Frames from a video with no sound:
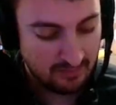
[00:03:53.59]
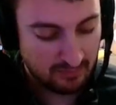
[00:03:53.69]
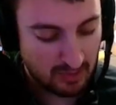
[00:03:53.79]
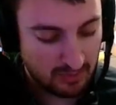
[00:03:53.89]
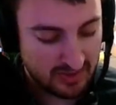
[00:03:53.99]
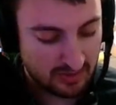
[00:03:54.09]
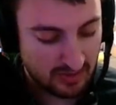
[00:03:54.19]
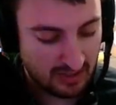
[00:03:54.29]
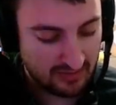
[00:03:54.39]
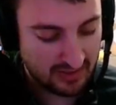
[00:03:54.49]
Bulbasaur,
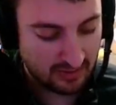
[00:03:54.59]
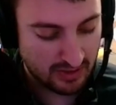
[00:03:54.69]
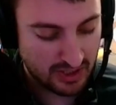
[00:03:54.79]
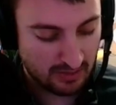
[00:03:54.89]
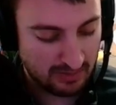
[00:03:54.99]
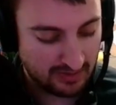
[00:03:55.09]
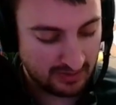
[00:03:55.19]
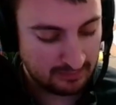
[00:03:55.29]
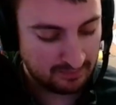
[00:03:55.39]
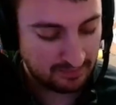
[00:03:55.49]
Ivysaur,
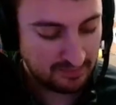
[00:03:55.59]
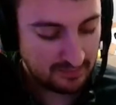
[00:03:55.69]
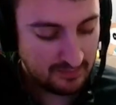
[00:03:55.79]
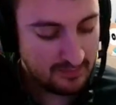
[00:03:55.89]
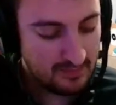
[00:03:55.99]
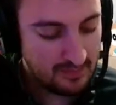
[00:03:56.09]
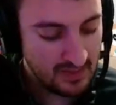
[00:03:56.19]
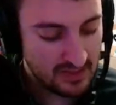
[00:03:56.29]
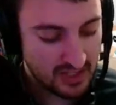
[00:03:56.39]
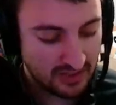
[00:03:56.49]
Charmeleon,
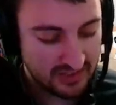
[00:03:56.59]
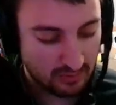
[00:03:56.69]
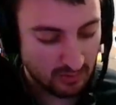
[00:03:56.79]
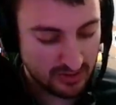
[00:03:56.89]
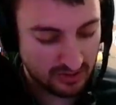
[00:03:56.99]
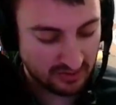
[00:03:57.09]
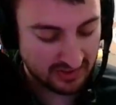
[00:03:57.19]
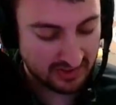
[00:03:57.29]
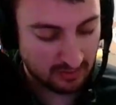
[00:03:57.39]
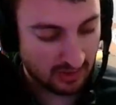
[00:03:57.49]
tons of War
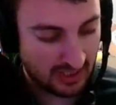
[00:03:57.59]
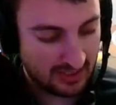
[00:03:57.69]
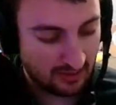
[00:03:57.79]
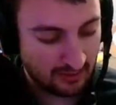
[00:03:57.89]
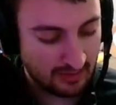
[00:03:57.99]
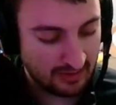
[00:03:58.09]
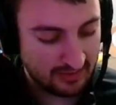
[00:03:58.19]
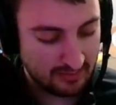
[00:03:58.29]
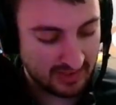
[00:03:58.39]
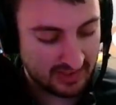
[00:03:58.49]
Turtles. There were a lot of art rares
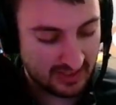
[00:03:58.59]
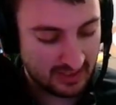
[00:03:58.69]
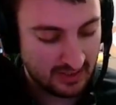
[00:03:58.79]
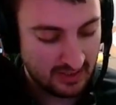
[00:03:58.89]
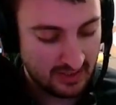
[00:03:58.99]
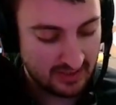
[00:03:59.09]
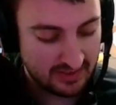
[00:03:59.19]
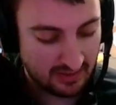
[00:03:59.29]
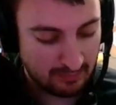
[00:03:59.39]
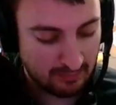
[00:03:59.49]
from this set,
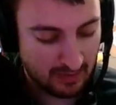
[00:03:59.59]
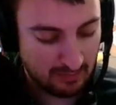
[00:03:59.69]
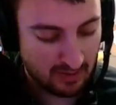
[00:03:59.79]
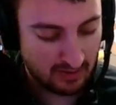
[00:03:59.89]
so I bought,